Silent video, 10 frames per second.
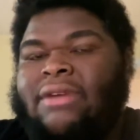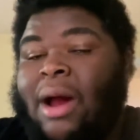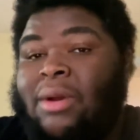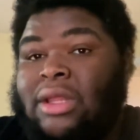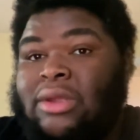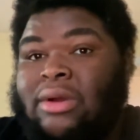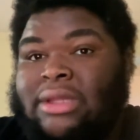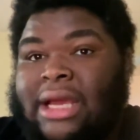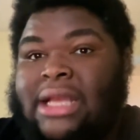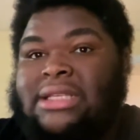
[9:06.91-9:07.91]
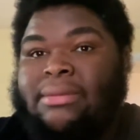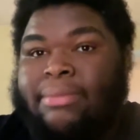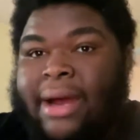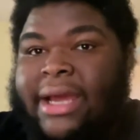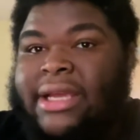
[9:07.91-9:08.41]
I would have thought that
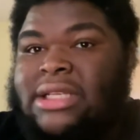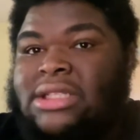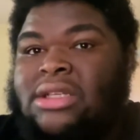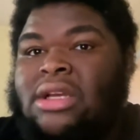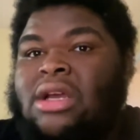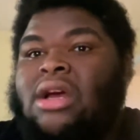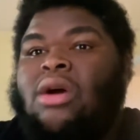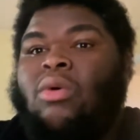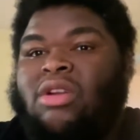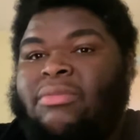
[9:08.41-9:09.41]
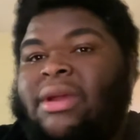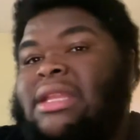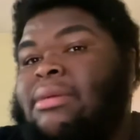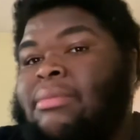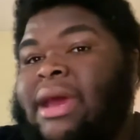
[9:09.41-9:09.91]
Tobias would have been
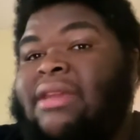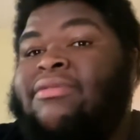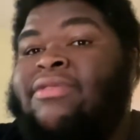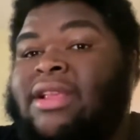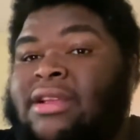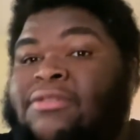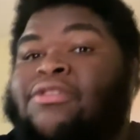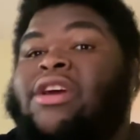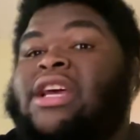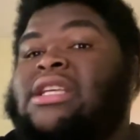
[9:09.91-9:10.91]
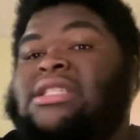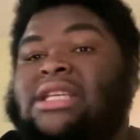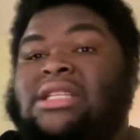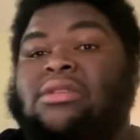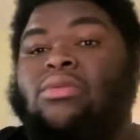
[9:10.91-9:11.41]
the main villain for his
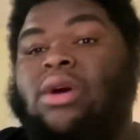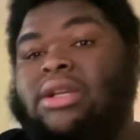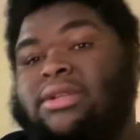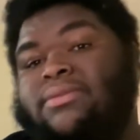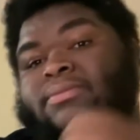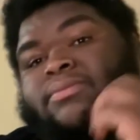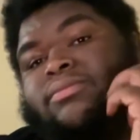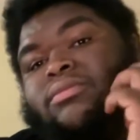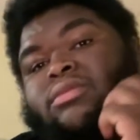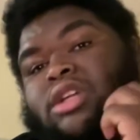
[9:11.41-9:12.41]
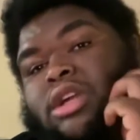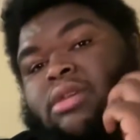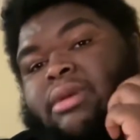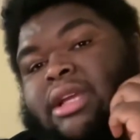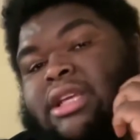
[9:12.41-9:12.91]
season 1. You know
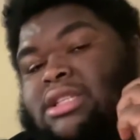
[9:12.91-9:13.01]
what I mean?